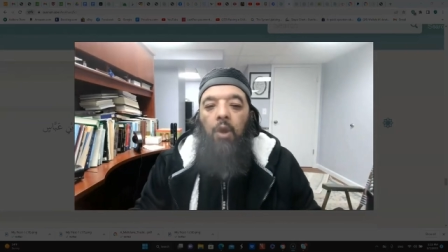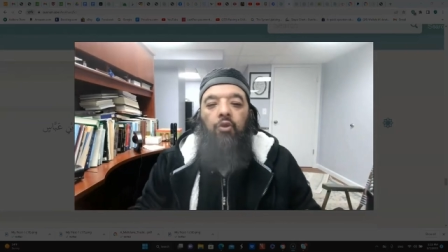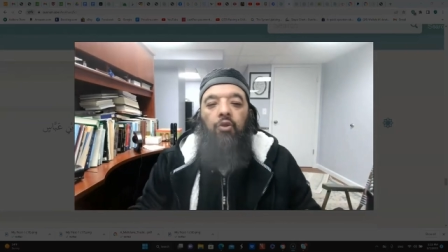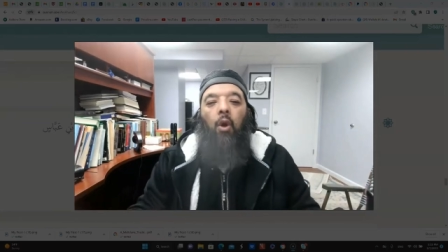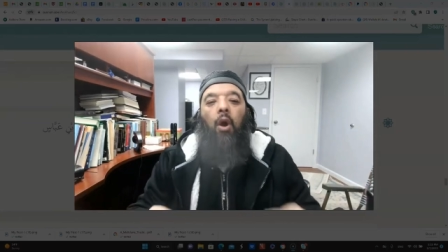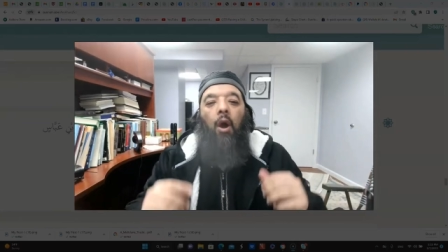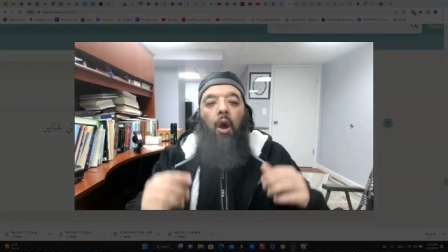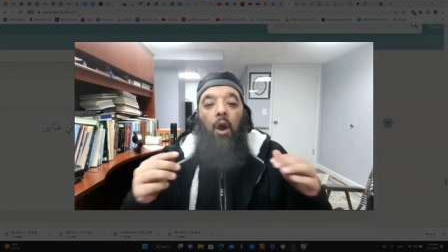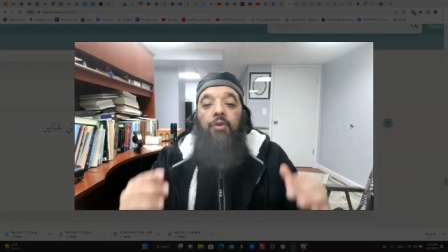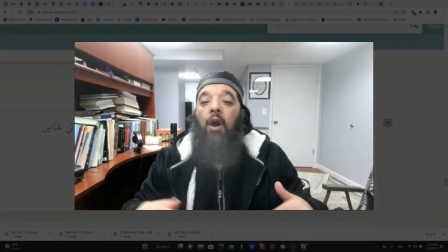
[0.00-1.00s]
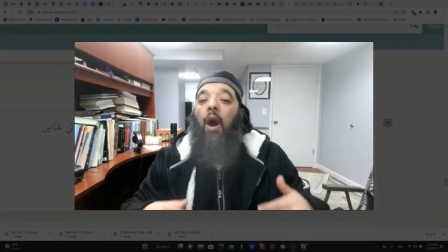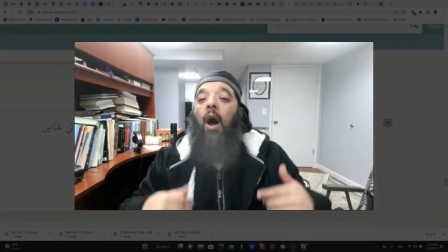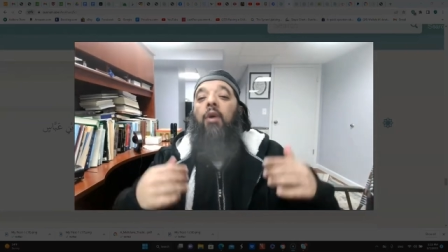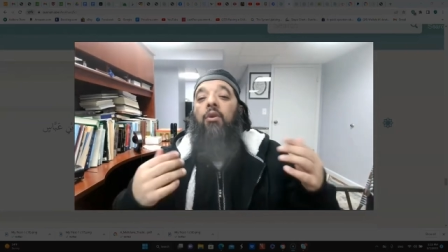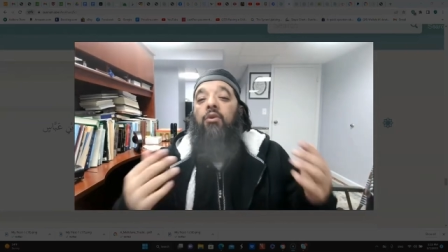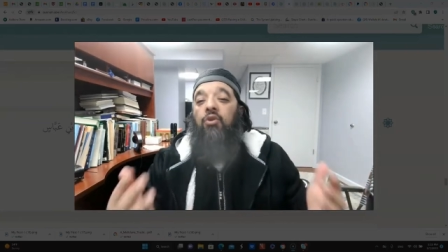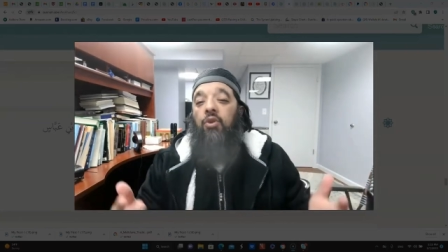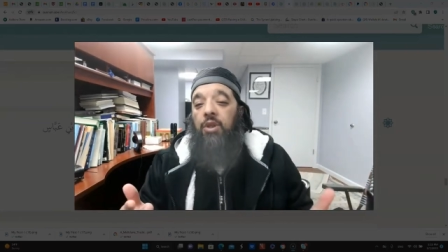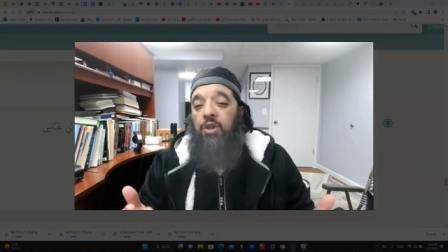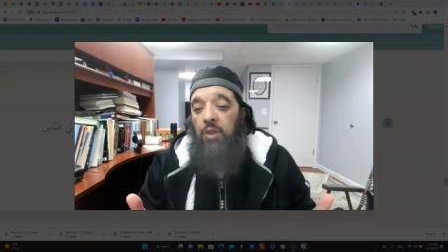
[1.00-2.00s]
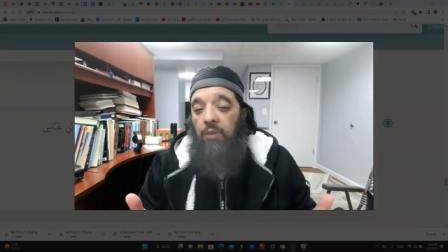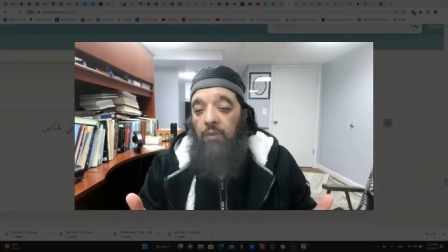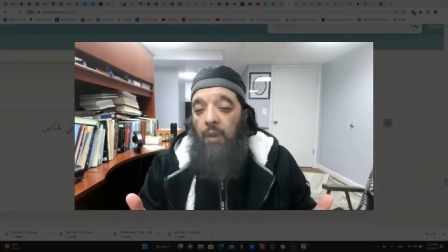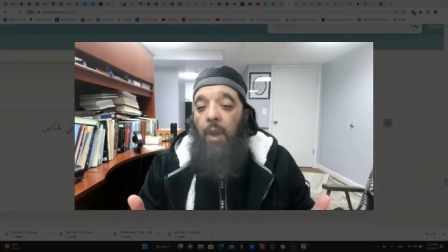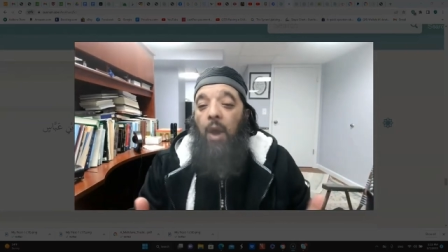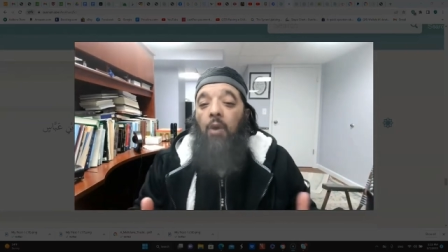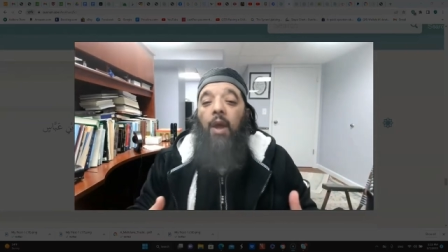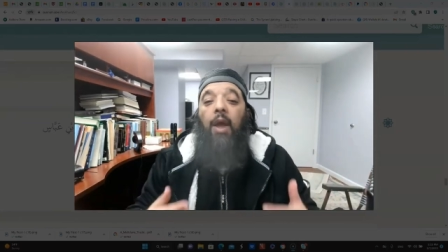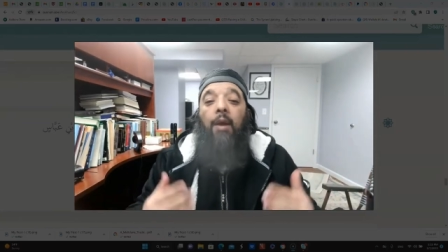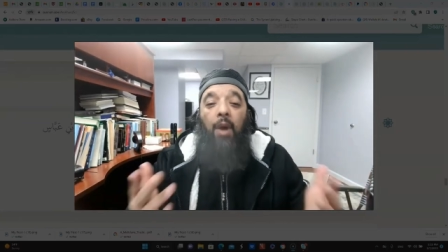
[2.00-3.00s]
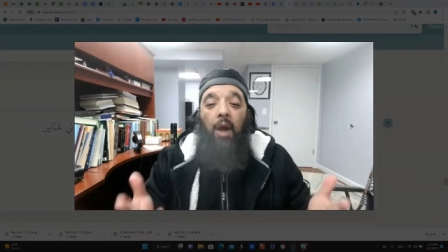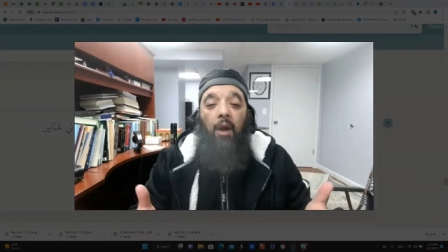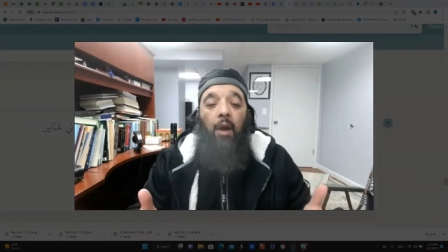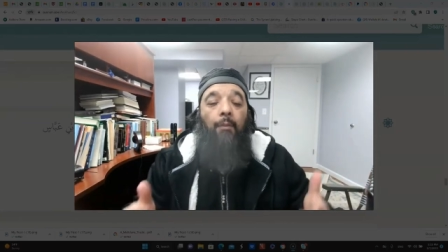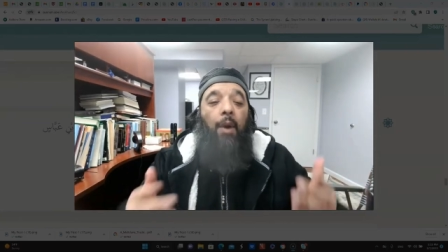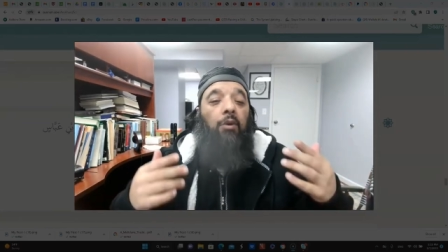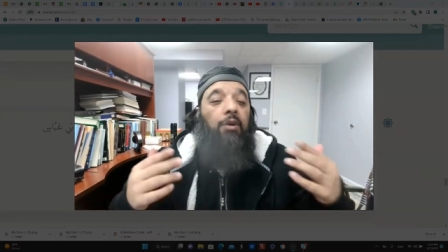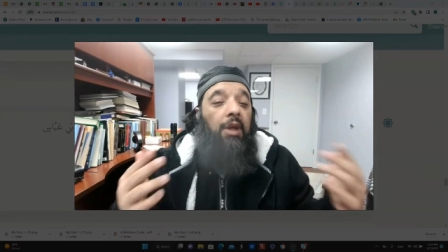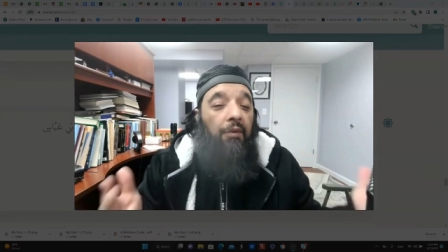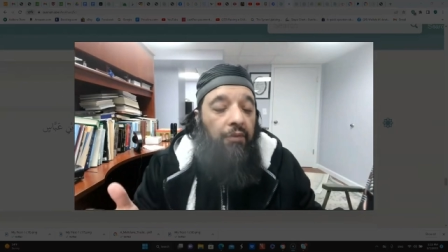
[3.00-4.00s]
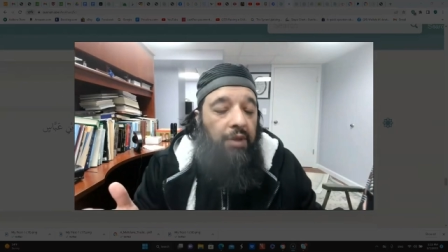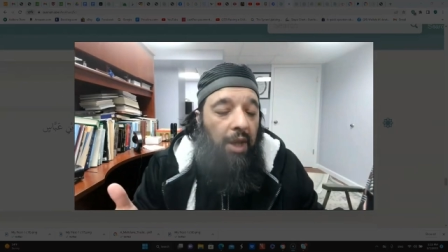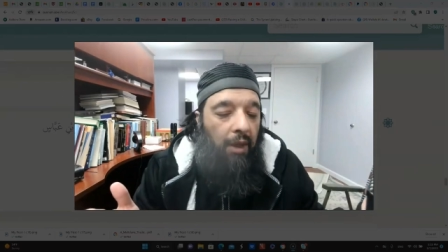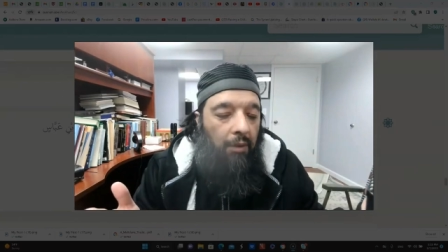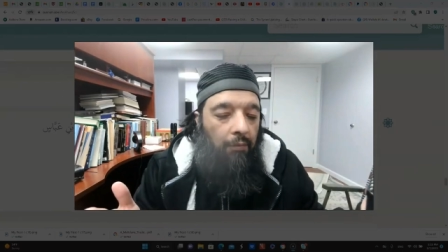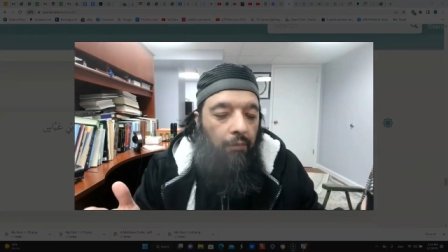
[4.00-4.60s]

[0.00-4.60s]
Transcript: So are there other traditions about hiba, about gifting?